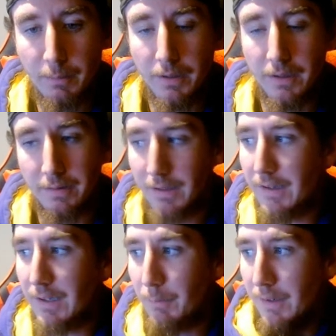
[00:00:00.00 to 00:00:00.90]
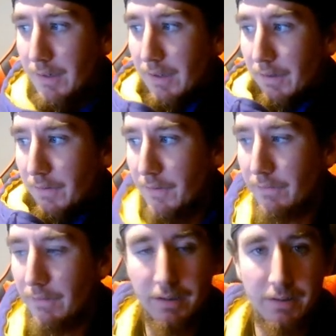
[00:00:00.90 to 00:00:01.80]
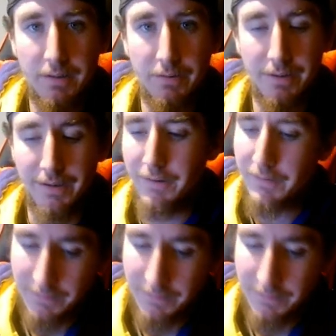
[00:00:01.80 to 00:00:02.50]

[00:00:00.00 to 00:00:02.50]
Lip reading: because I am an LSU fan. Go Tigers!